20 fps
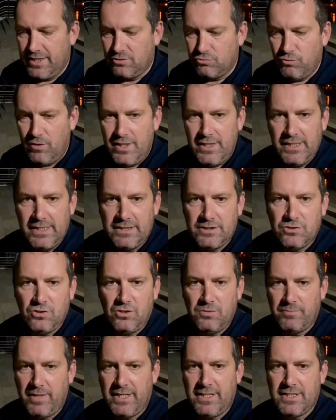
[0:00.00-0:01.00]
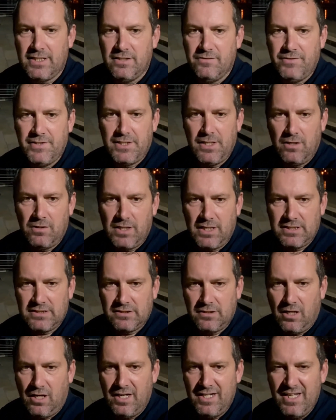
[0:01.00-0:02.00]
Really enjoyed making the video last
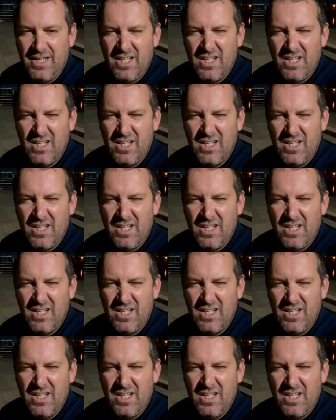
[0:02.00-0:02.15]
night.